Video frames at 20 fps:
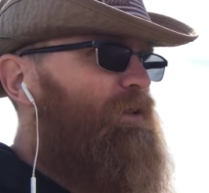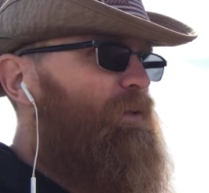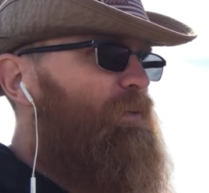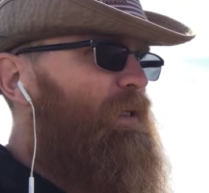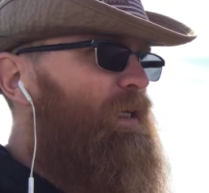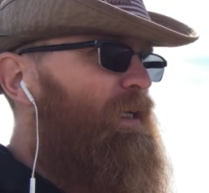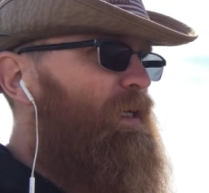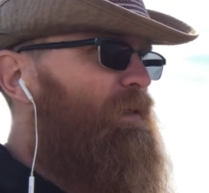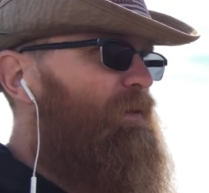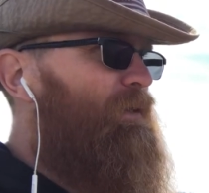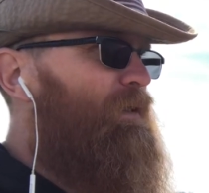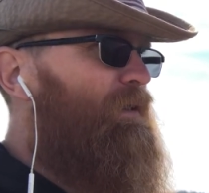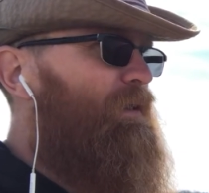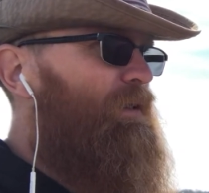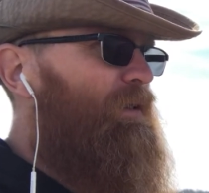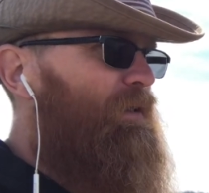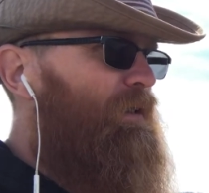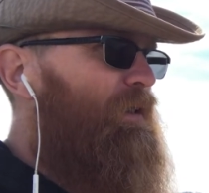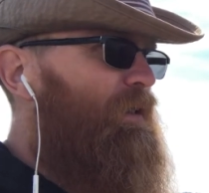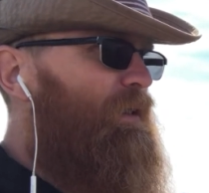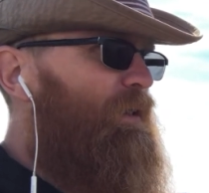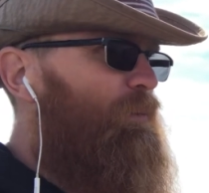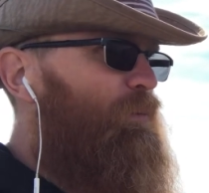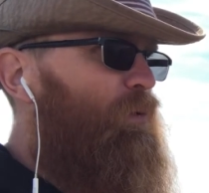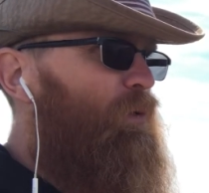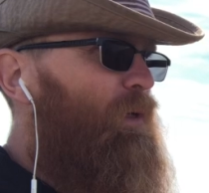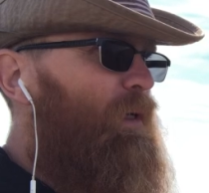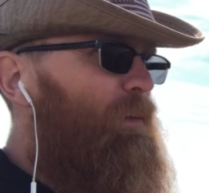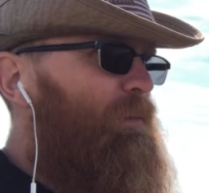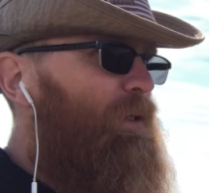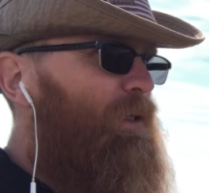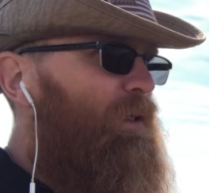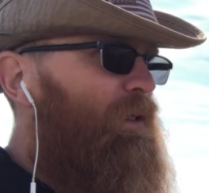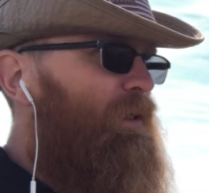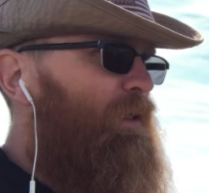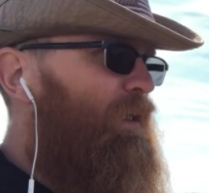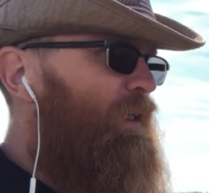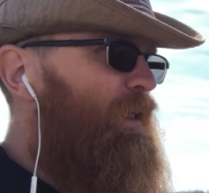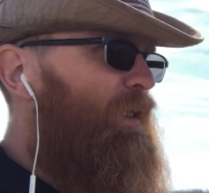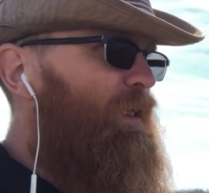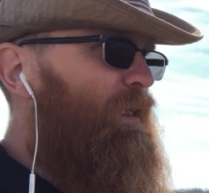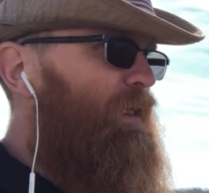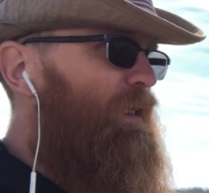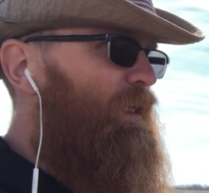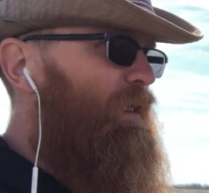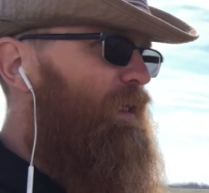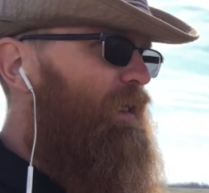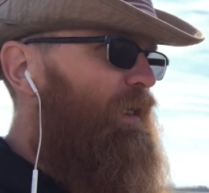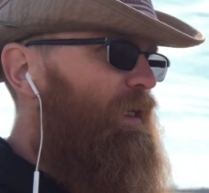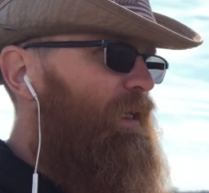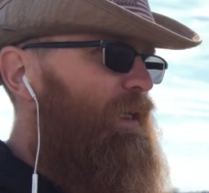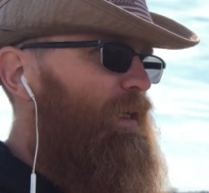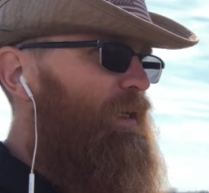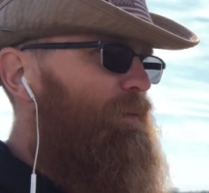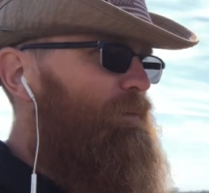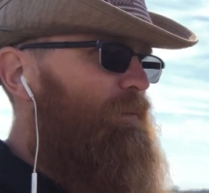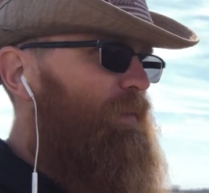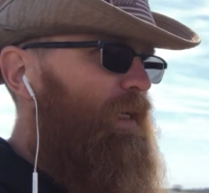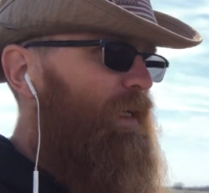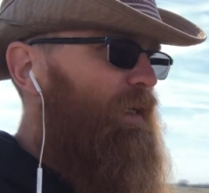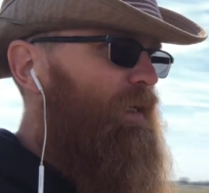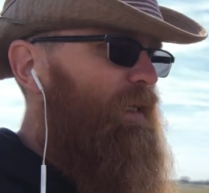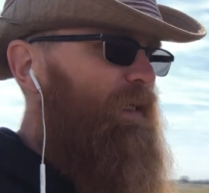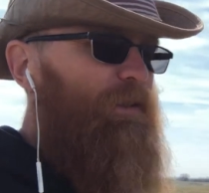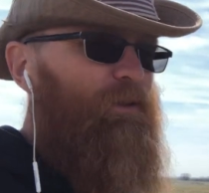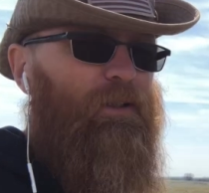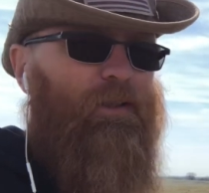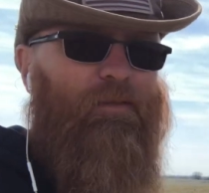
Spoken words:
around on the perimeter, and electric